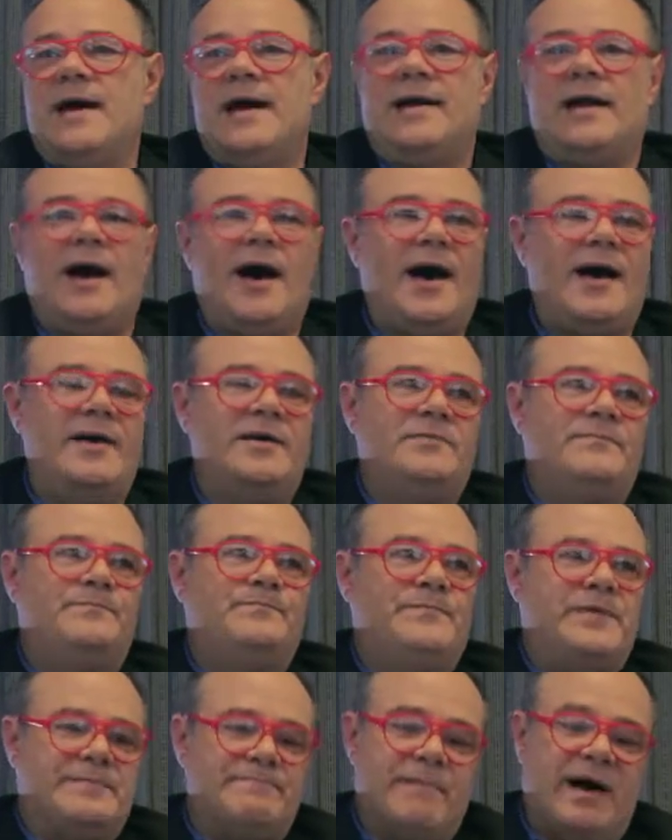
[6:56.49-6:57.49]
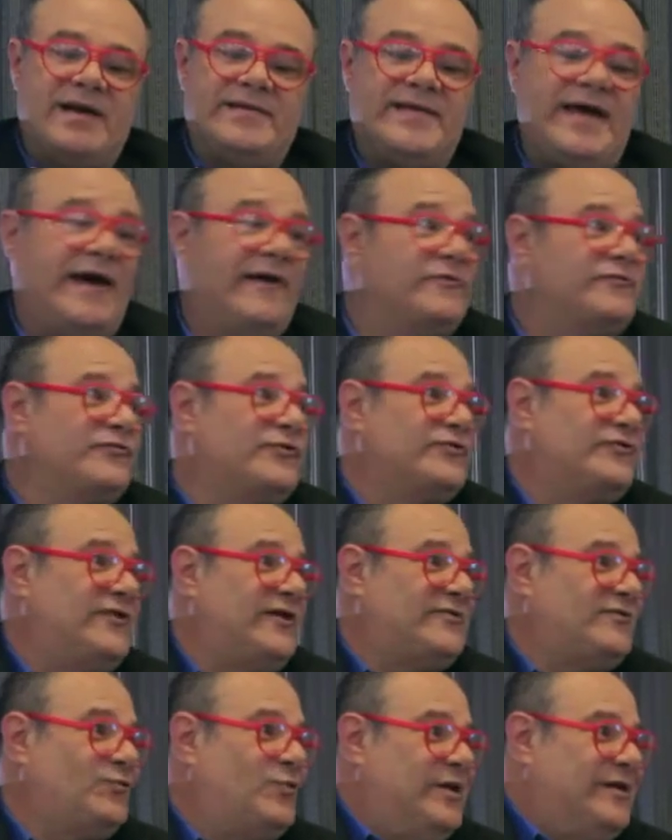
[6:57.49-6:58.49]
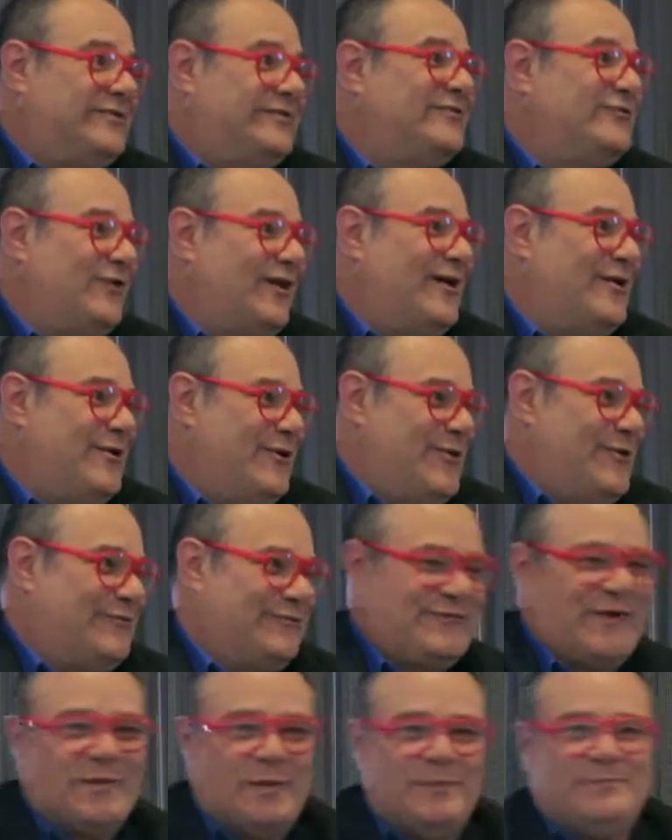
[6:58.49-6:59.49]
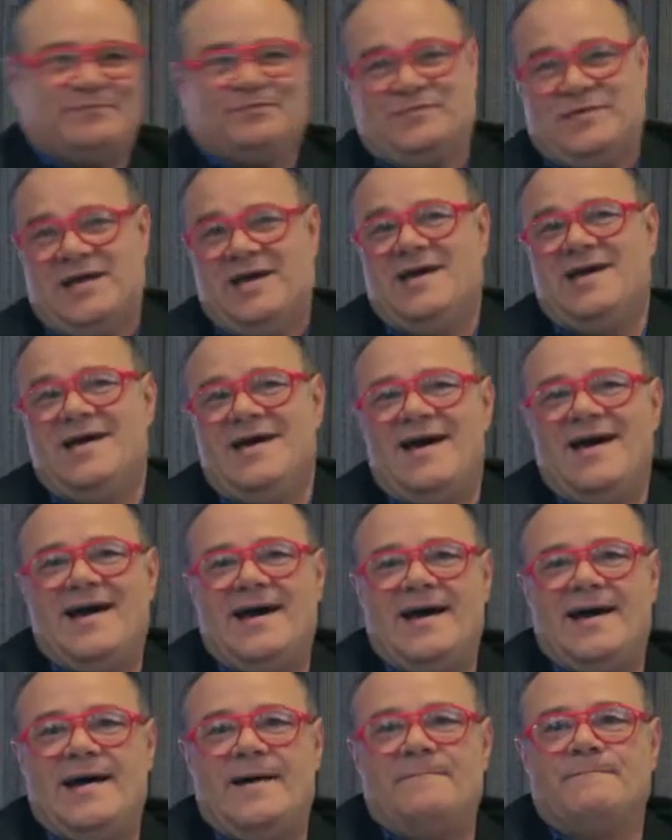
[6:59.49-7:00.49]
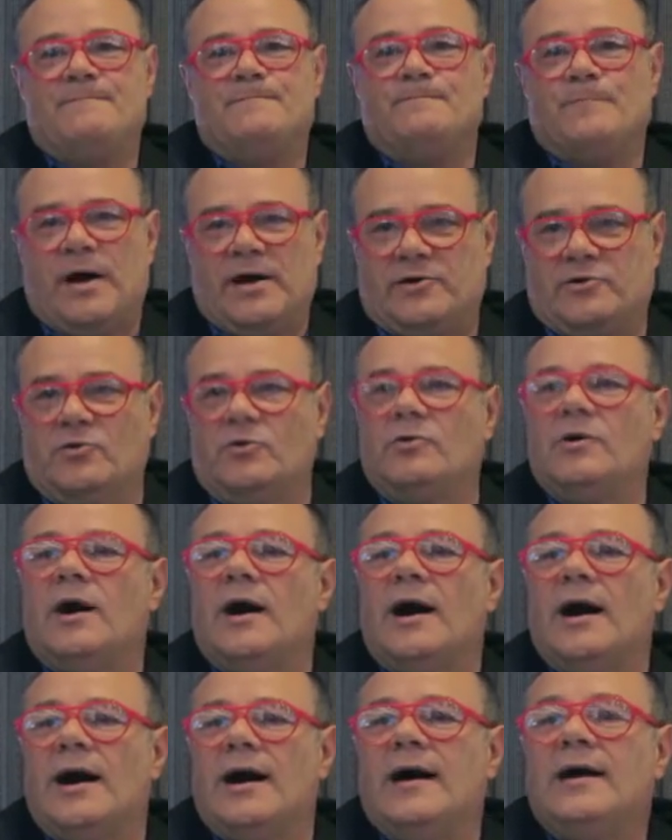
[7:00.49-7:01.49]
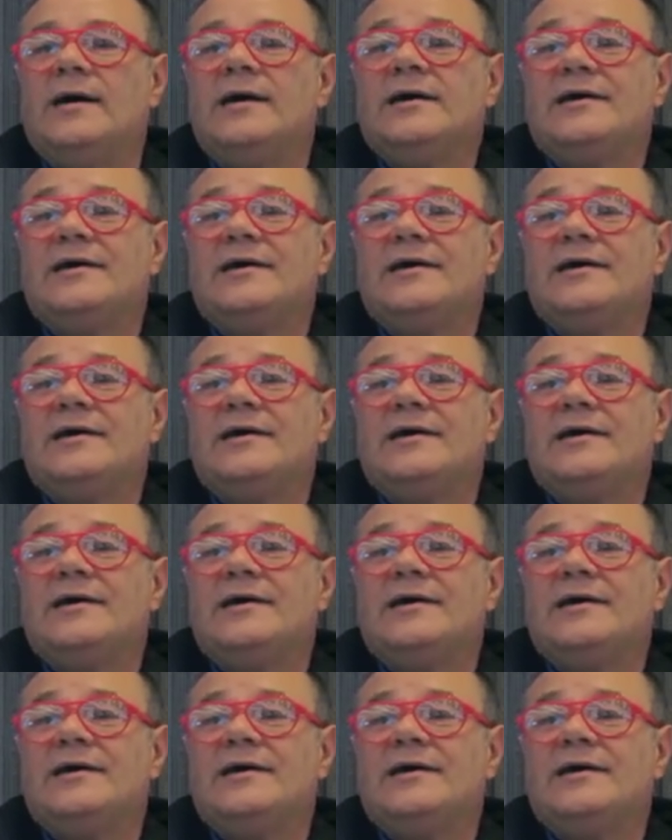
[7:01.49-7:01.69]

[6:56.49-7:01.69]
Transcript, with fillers: and I bit my nails for six weeks until I heard from him. And Michael uh,